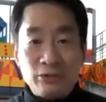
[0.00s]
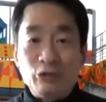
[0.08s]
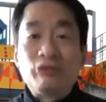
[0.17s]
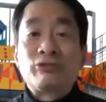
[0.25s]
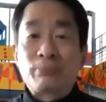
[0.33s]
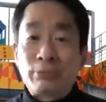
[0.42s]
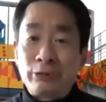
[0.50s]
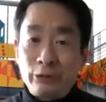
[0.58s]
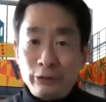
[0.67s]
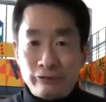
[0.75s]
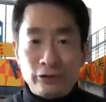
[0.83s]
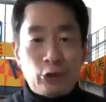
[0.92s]
you've
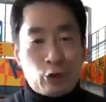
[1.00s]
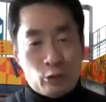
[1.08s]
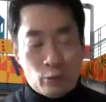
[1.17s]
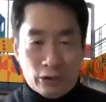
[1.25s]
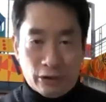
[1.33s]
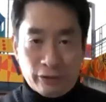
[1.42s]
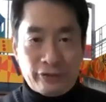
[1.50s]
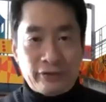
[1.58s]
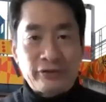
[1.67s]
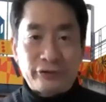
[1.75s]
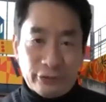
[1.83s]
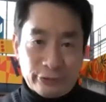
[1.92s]
proven your worth,
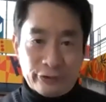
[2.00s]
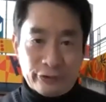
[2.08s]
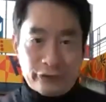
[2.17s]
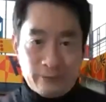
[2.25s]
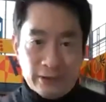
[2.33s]
so to speak.